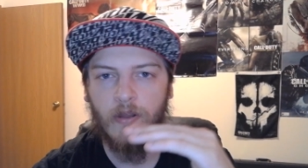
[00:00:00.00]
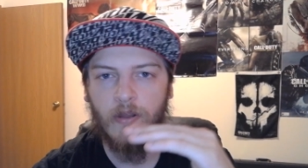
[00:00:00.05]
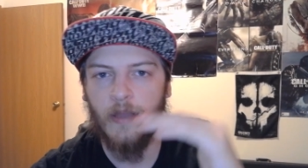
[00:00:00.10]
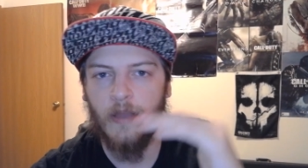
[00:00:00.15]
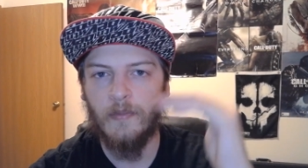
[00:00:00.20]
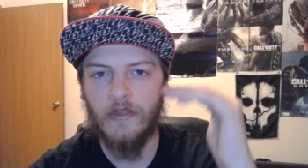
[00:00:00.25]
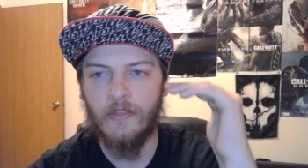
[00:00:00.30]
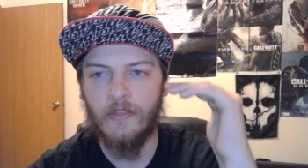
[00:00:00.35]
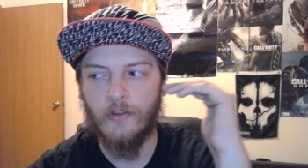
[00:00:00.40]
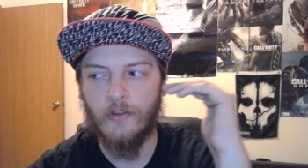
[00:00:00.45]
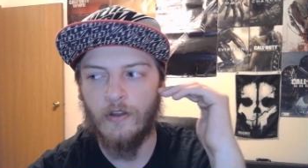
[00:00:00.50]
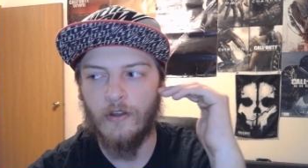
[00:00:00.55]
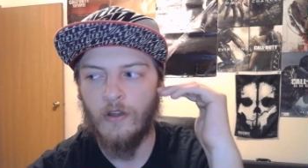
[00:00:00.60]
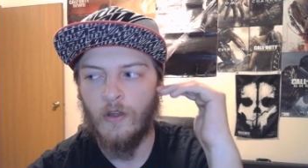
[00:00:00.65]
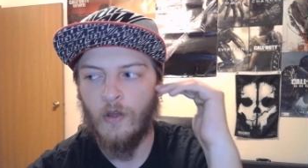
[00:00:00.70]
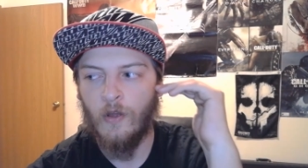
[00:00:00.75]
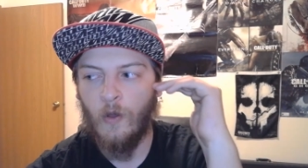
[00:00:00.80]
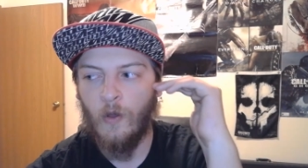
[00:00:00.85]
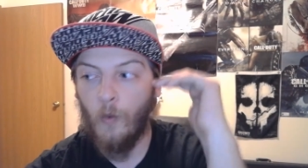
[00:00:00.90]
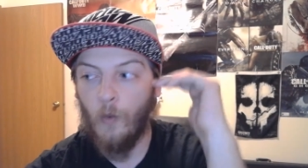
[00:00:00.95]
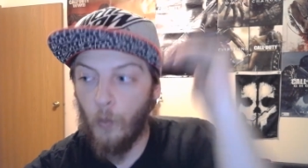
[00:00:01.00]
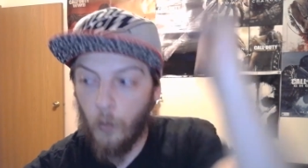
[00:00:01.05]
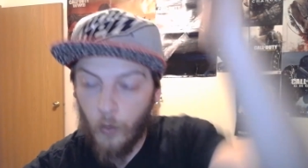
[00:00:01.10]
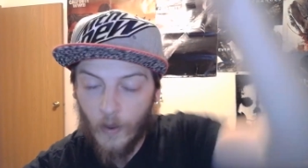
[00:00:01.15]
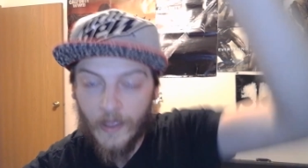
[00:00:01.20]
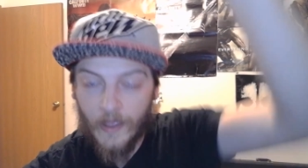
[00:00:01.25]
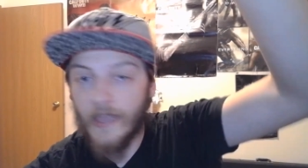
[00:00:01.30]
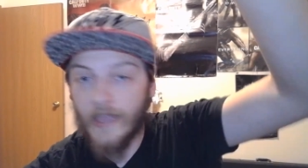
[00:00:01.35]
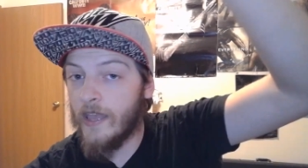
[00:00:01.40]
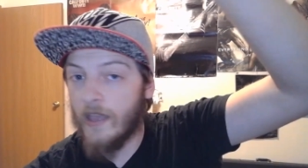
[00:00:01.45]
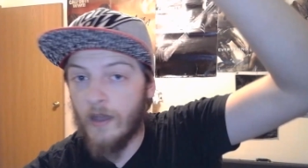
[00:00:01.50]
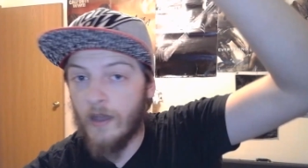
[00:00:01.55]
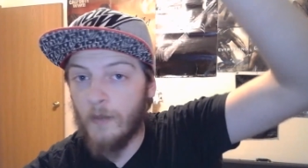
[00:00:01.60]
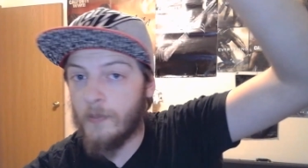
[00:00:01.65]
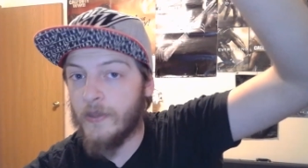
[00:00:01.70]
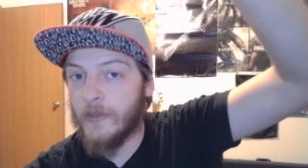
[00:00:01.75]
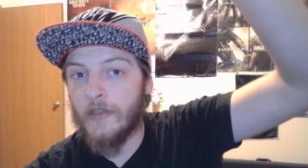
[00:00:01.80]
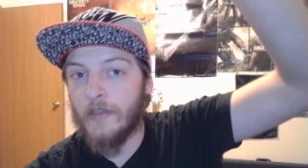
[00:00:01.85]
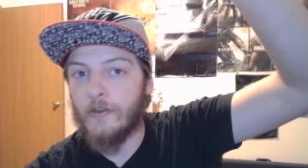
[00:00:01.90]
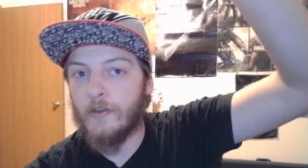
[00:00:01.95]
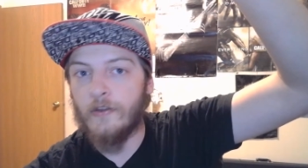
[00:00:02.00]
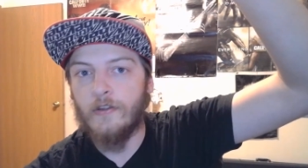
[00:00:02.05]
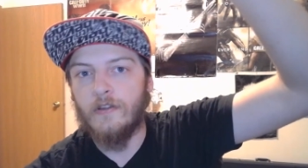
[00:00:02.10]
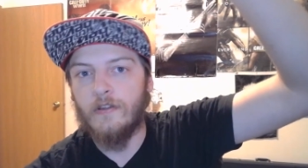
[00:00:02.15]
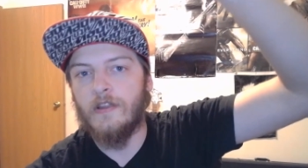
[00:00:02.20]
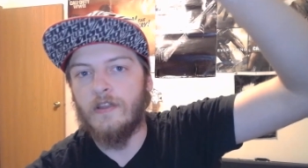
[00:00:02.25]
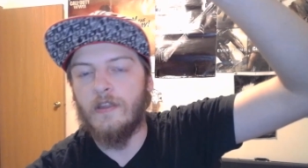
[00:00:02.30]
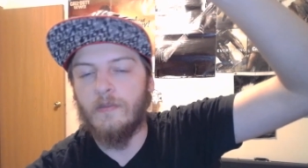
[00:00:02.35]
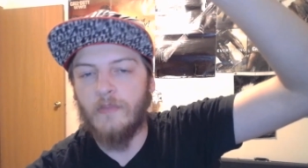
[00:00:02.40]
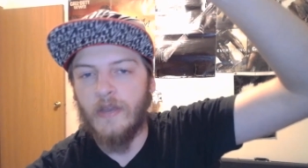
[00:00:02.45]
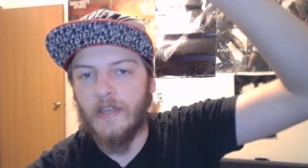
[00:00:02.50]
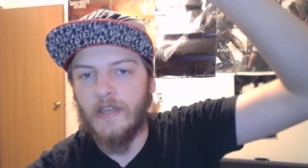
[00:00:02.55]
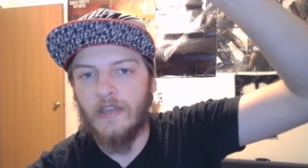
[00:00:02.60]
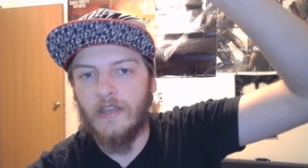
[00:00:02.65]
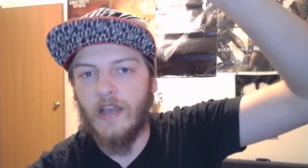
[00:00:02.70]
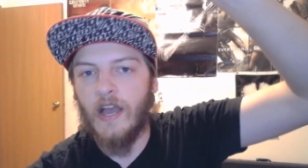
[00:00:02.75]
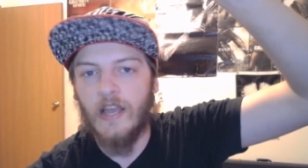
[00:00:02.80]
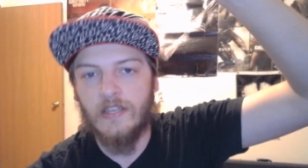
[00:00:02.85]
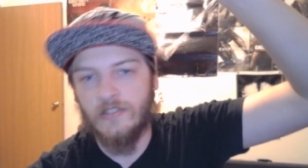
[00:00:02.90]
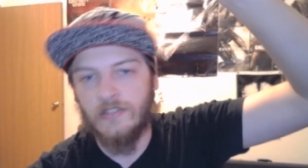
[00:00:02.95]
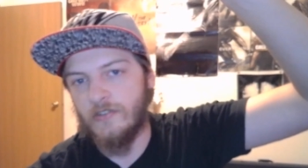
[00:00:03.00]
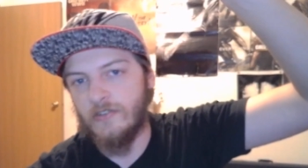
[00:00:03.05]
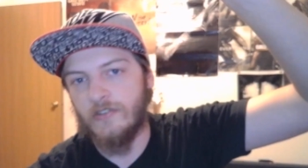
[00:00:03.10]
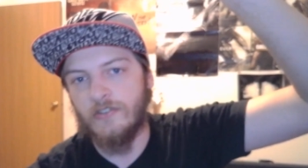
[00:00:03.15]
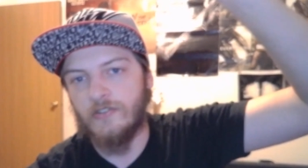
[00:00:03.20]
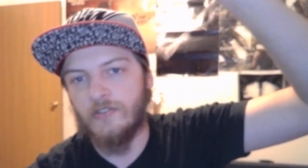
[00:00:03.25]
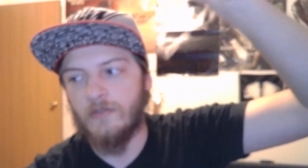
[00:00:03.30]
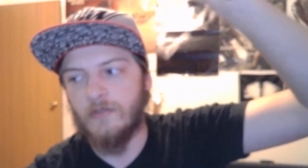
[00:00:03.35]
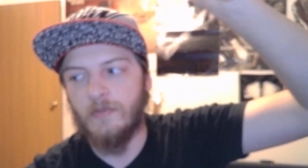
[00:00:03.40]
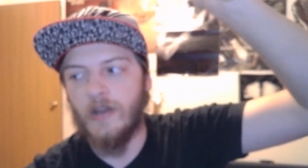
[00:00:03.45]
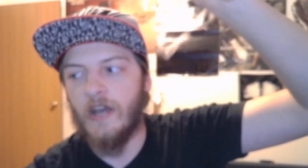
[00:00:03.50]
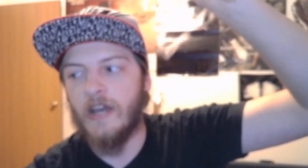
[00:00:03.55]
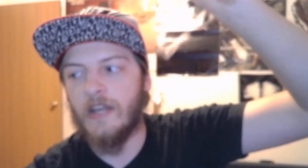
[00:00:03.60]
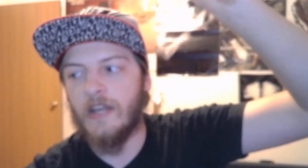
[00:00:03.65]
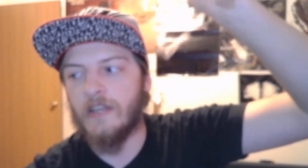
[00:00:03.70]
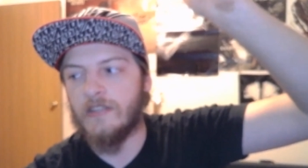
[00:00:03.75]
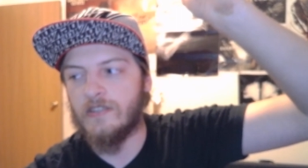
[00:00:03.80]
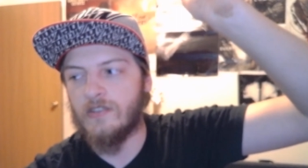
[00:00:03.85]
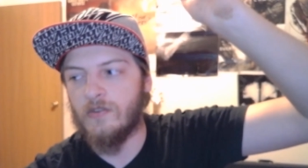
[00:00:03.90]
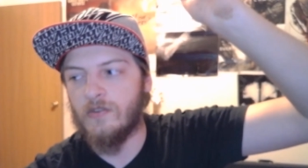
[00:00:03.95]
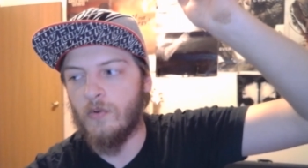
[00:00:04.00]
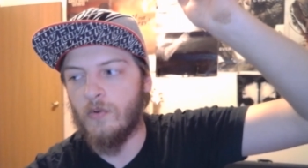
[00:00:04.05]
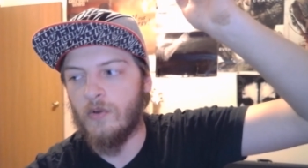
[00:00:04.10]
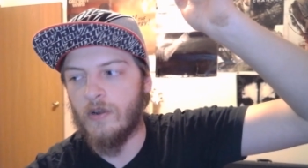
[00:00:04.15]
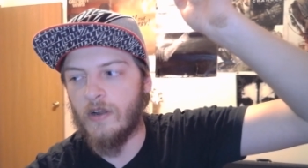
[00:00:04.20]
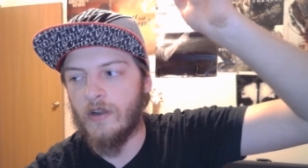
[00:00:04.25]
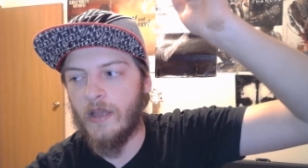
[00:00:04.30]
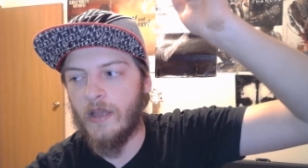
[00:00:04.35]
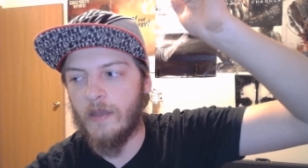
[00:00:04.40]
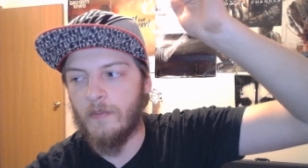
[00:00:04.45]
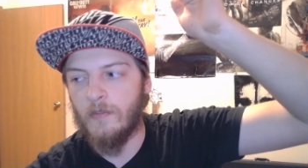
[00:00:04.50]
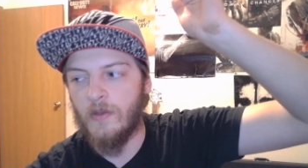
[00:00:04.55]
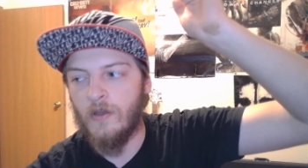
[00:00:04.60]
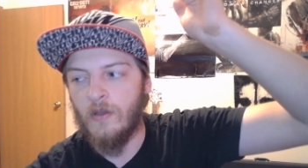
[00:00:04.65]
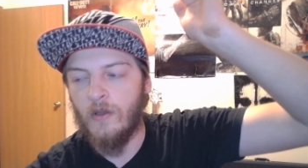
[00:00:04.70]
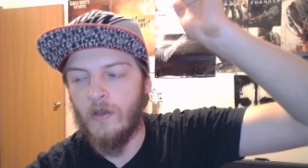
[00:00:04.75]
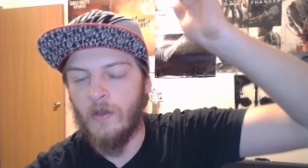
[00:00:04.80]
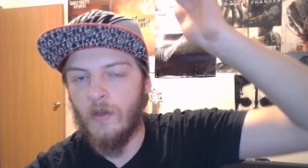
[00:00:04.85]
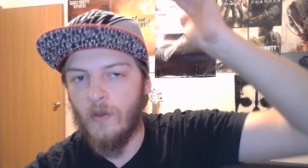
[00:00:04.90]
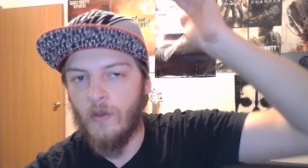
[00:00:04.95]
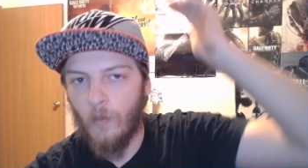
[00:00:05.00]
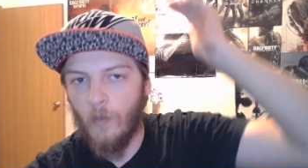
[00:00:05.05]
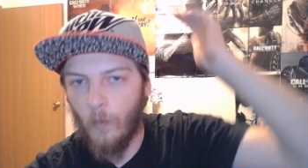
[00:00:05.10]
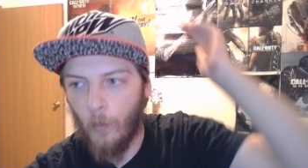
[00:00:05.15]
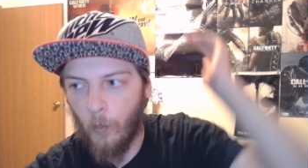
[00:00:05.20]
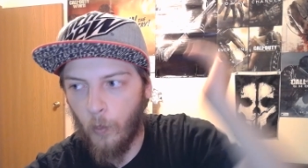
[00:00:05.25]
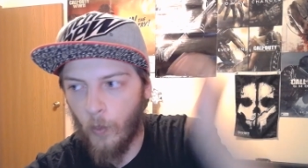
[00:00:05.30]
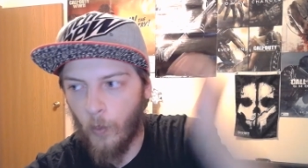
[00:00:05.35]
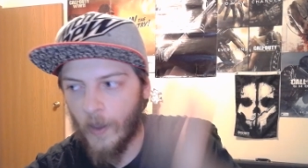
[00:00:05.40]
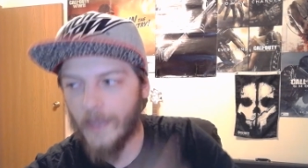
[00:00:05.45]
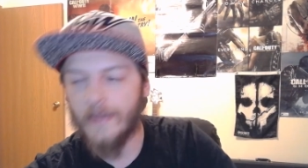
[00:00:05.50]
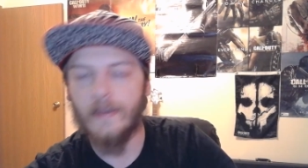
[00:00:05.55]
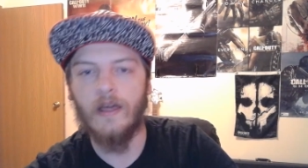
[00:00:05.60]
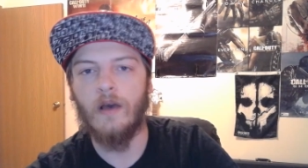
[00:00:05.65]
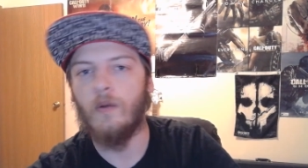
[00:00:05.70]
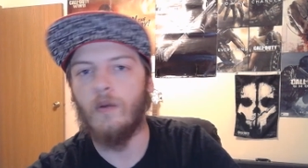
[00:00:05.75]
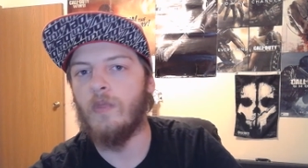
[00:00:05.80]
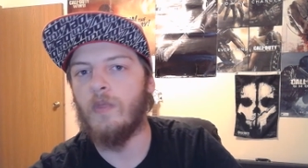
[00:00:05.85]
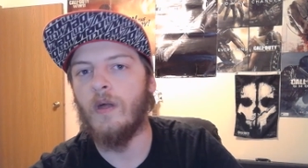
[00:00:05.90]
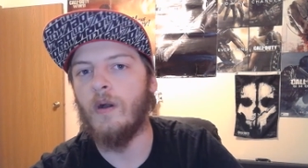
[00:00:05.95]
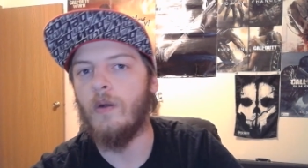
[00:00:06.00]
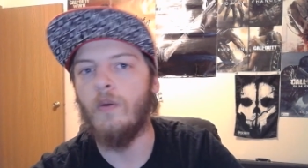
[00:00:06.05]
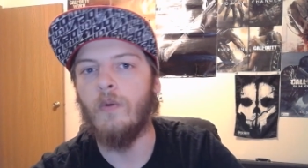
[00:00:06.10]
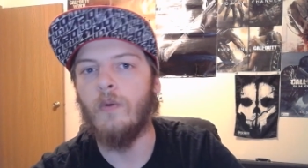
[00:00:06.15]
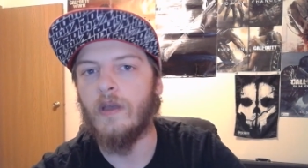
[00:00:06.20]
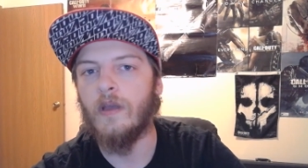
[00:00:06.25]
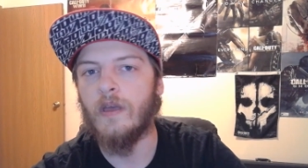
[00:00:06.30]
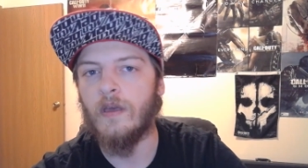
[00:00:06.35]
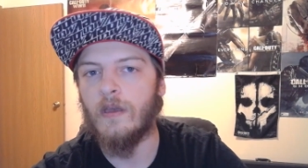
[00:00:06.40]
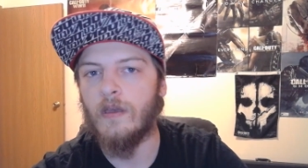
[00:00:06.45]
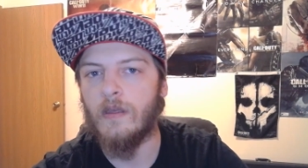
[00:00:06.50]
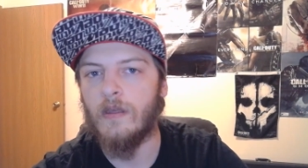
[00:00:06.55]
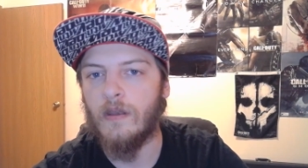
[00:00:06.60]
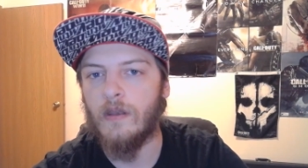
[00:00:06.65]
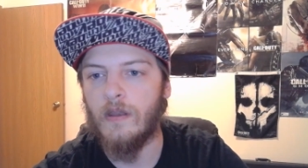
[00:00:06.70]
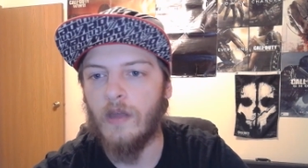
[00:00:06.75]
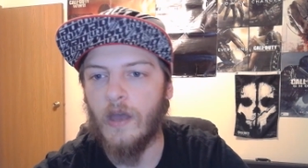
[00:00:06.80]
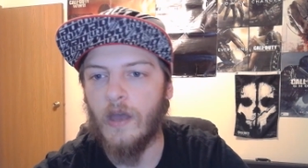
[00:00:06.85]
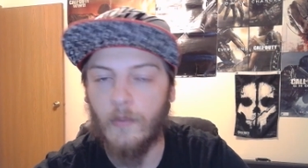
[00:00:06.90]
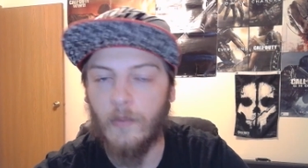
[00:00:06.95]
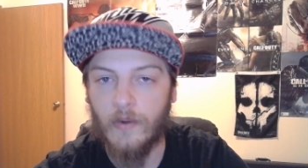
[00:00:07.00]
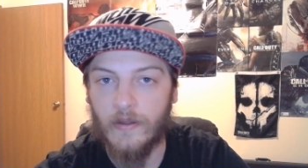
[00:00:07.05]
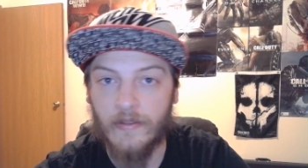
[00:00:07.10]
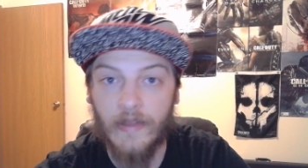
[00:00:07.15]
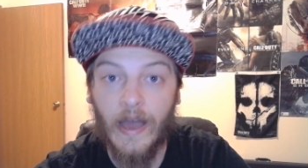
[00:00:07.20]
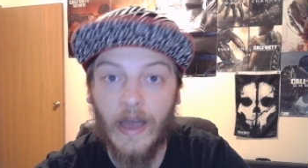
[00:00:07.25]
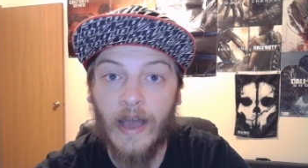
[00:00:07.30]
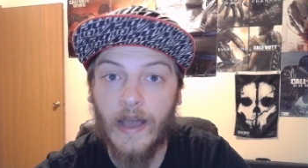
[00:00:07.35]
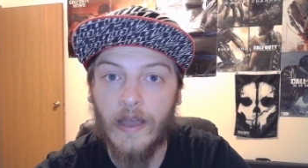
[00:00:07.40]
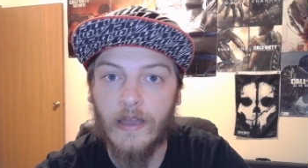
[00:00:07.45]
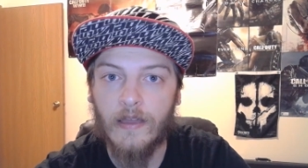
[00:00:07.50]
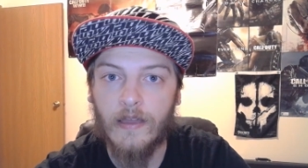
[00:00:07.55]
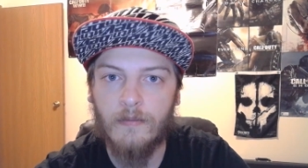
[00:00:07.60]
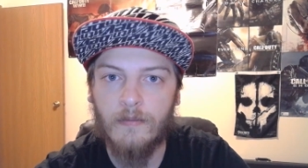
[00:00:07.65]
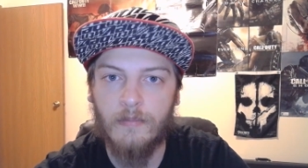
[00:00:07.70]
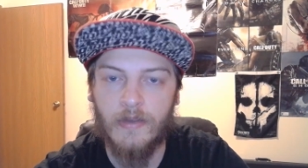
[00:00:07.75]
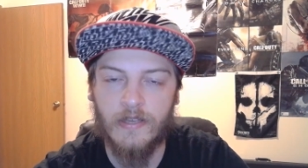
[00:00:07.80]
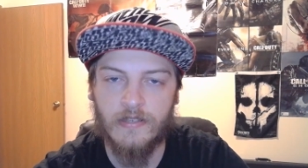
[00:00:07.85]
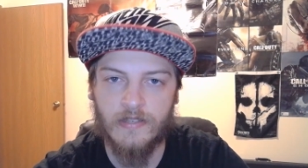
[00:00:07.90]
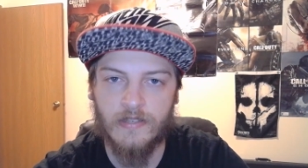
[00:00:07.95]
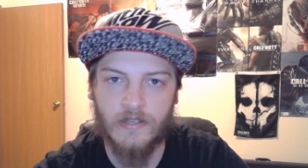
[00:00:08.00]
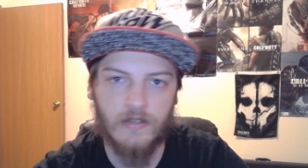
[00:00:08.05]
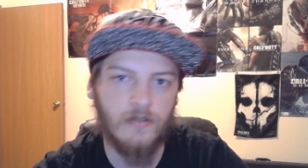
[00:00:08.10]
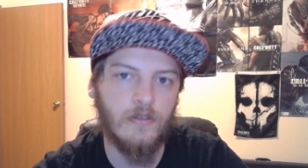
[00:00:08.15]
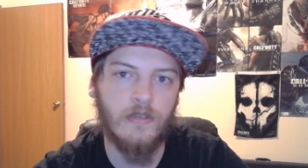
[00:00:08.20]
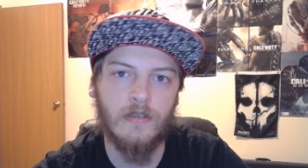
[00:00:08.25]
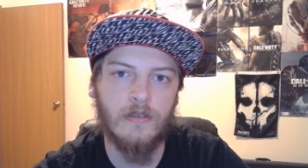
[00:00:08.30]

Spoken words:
I'm either way up here and my highs are extreme highs, or I'm way down low and I want to die, basically.